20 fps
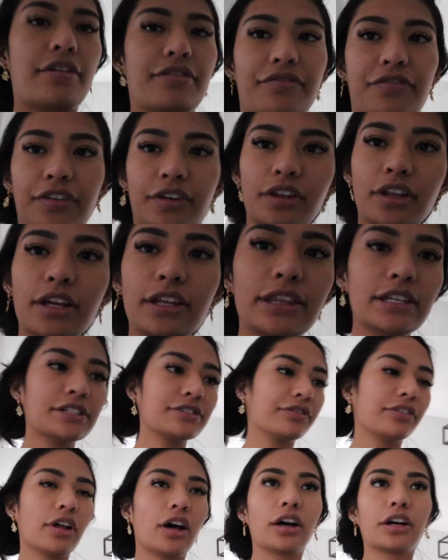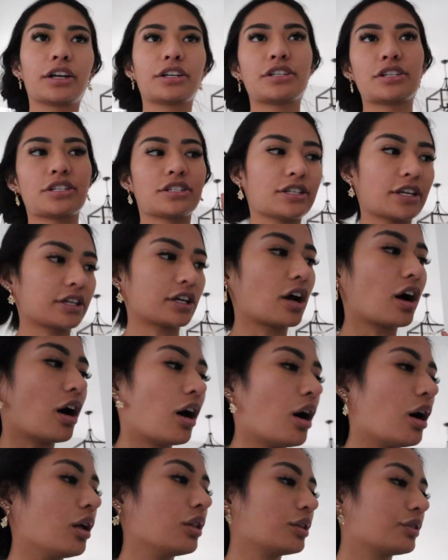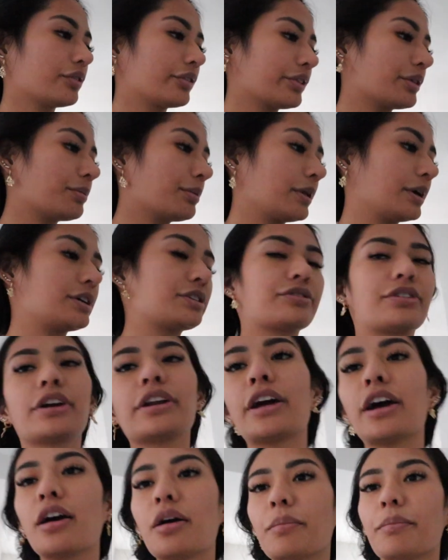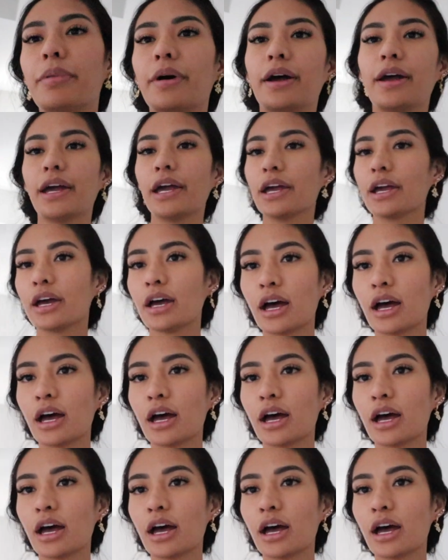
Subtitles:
I feel like this vlog is just like all over the place right now, but